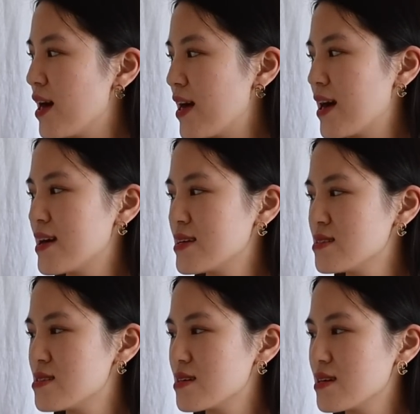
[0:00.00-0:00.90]

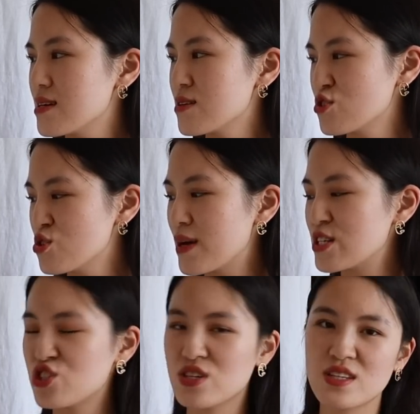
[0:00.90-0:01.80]
And not to
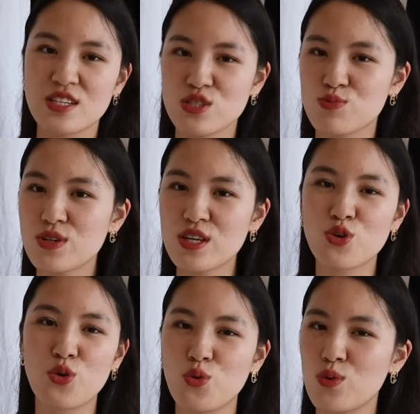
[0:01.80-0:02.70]
mention, it's just really
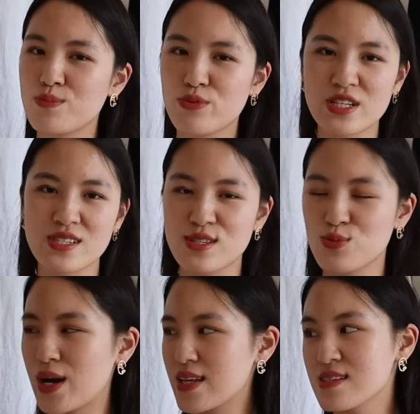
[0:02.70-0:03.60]
cool and breezy
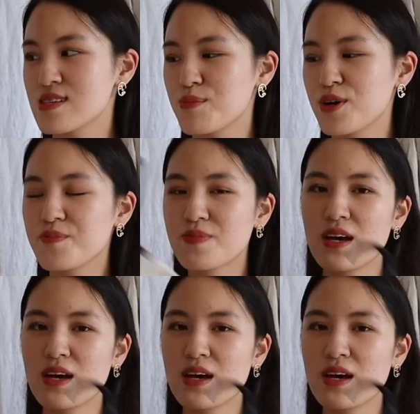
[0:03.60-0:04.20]
to wear in the summer.